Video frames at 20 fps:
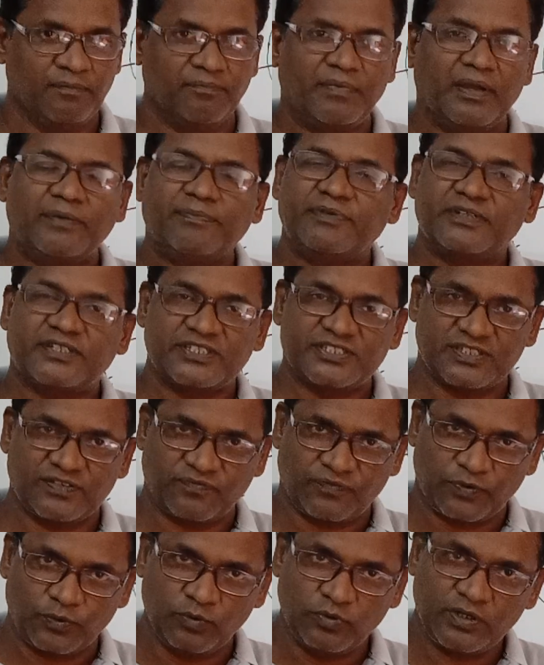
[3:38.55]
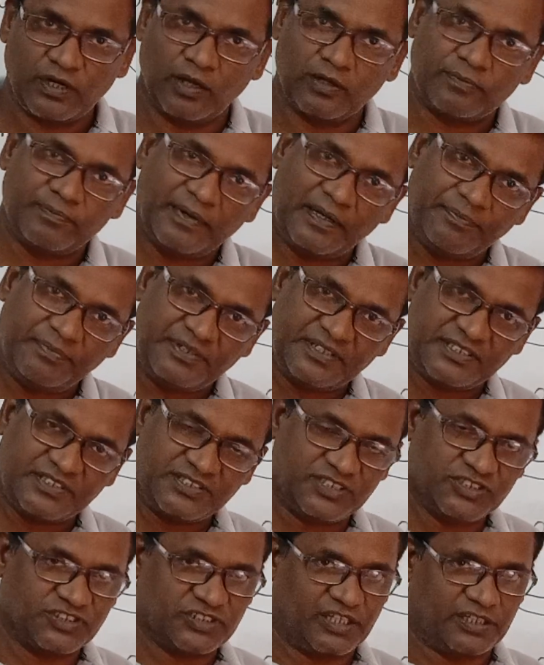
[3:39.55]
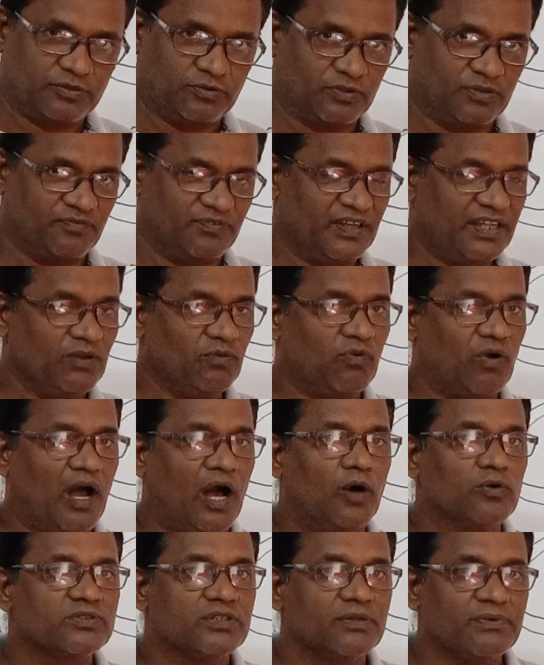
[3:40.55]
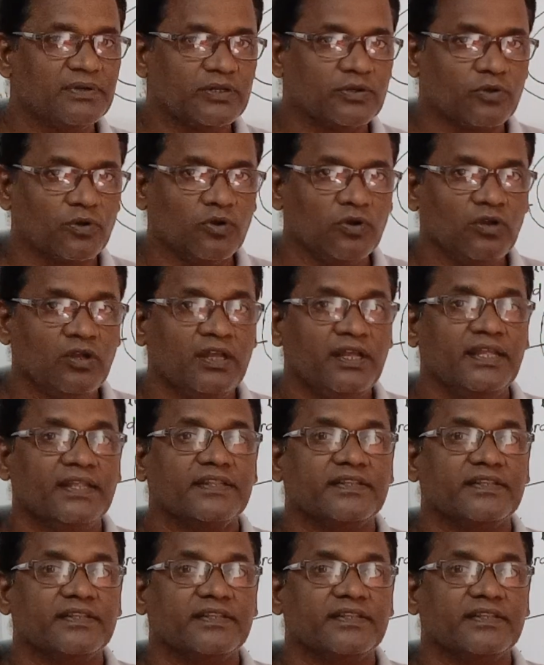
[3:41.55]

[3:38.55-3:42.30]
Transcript: Maybe it is a fruit or maybe it is a zygote. How they will grow?